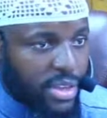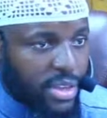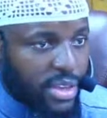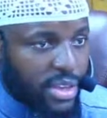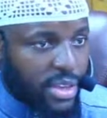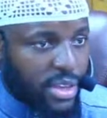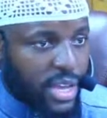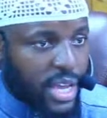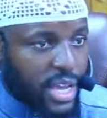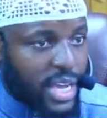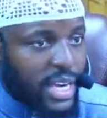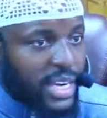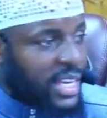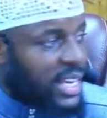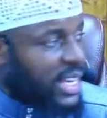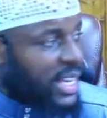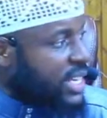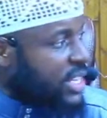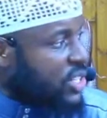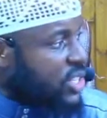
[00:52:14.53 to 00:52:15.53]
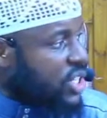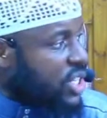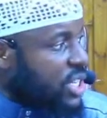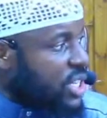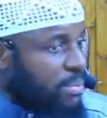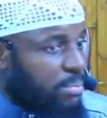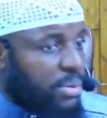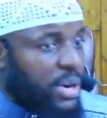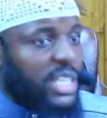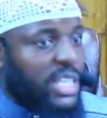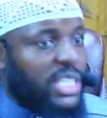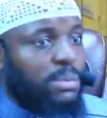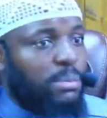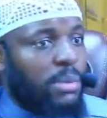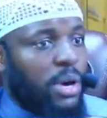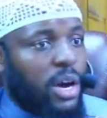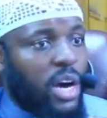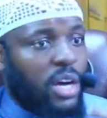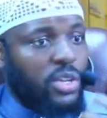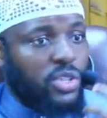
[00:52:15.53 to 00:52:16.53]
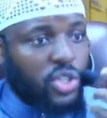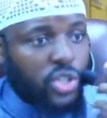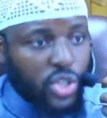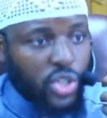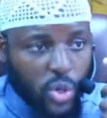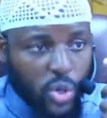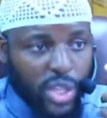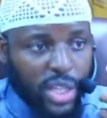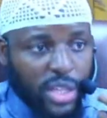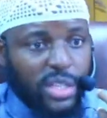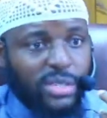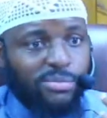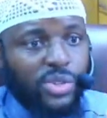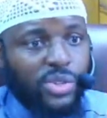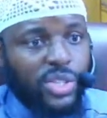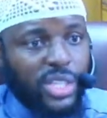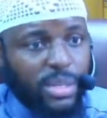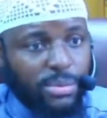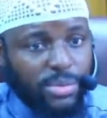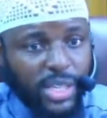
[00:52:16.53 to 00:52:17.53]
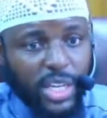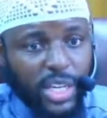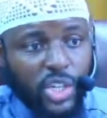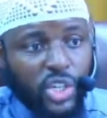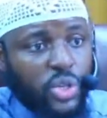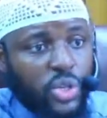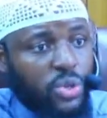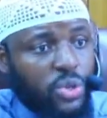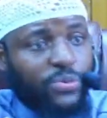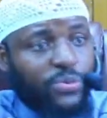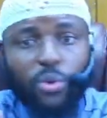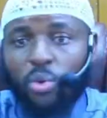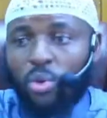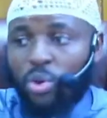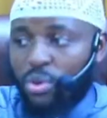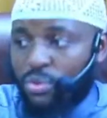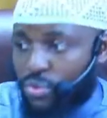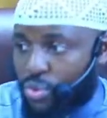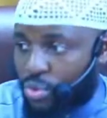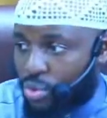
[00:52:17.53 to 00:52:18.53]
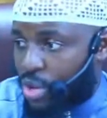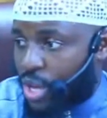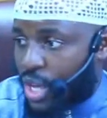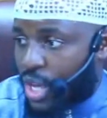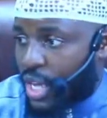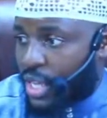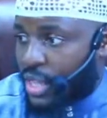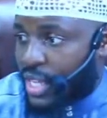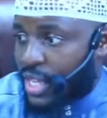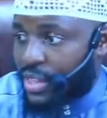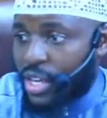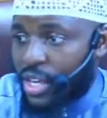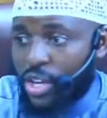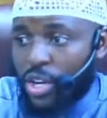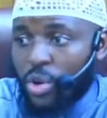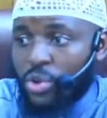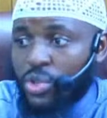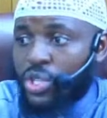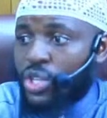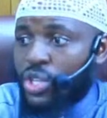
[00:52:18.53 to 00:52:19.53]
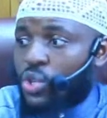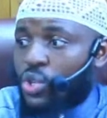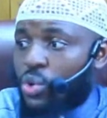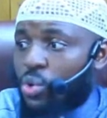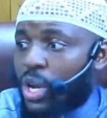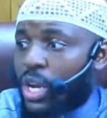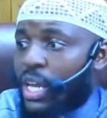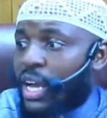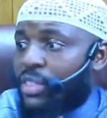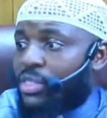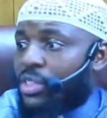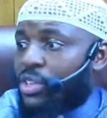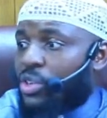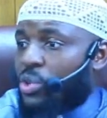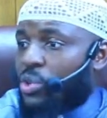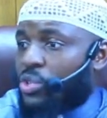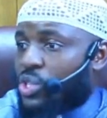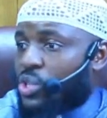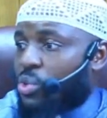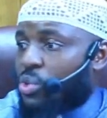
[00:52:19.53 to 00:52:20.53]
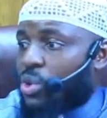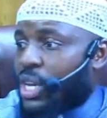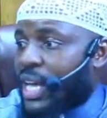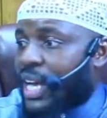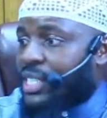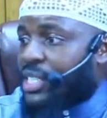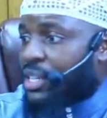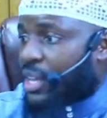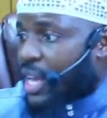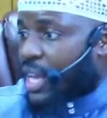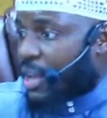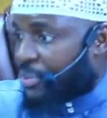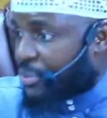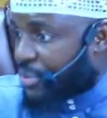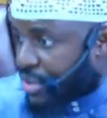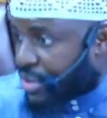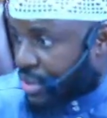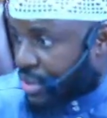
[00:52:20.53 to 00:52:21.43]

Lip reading: wasallam. It literally breaks my heart to know that there's Muslims, and it should for all of you, that they go to the toilet and they use the toilet as a kafir.